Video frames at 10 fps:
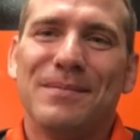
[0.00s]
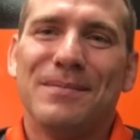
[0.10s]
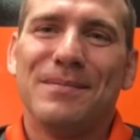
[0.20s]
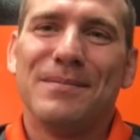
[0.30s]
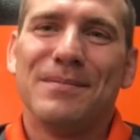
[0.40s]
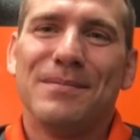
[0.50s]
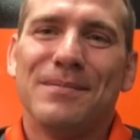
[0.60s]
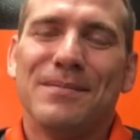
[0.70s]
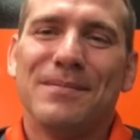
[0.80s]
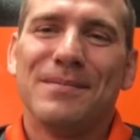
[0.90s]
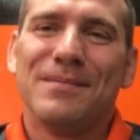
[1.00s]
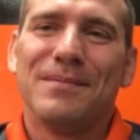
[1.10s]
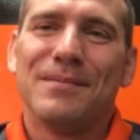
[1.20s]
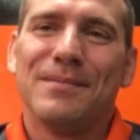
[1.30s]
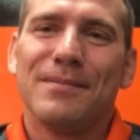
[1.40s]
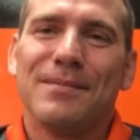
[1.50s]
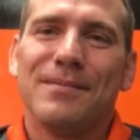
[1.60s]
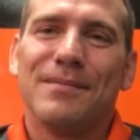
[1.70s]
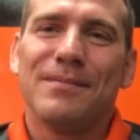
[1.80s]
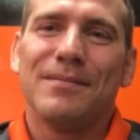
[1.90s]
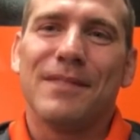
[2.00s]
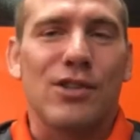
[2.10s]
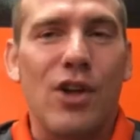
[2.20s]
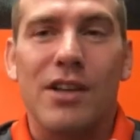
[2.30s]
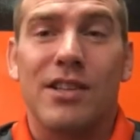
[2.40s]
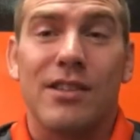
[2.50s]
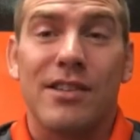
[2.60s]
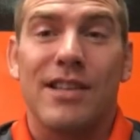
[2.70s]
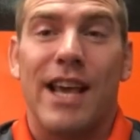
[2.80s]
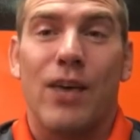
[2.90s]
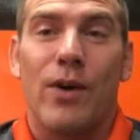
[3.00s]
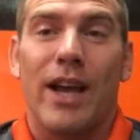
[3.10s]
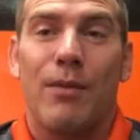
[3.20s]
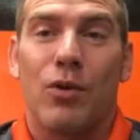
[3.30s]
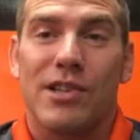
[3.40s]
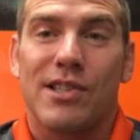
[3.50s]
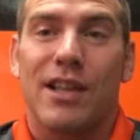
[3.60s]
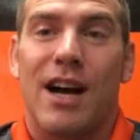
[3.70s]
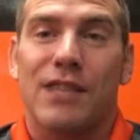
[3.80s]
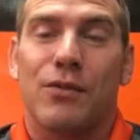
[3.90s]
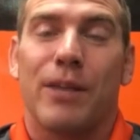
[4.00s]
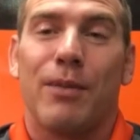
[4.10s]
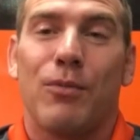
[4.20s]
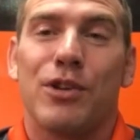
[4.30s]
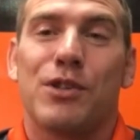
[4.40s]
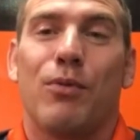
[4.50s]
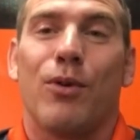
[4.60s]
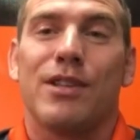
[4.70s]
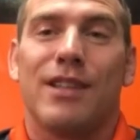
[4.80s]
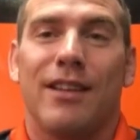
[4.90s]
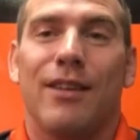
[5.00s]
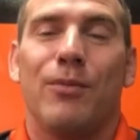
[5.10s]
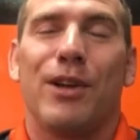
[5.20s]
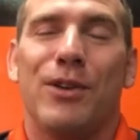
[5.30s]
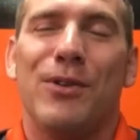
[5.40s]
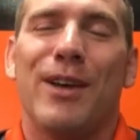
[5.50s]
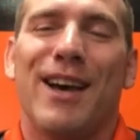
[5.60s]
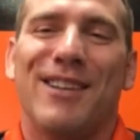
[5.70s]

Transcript: As long as it doesn't take away any more slots from any more sports, then we can do that.